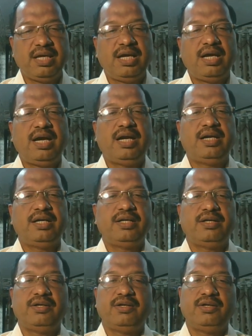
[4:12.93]
and
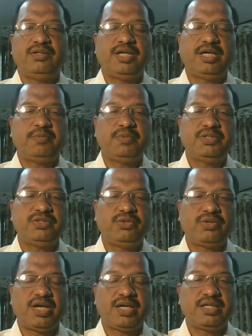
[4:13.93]
that means
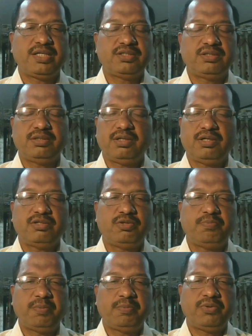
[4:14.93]
your candidature or the
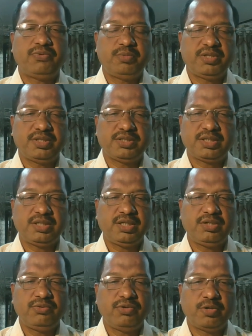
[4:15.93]
paper will be rejected.
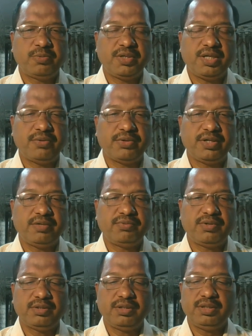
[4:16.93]
You will not be counted
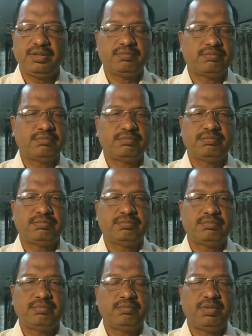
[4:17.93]
for
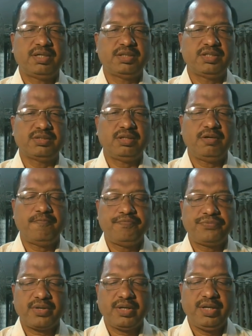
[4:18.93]
the
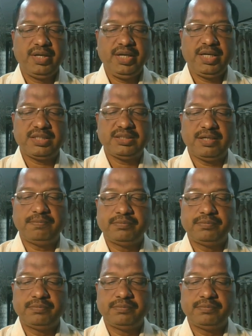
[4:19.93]
exam.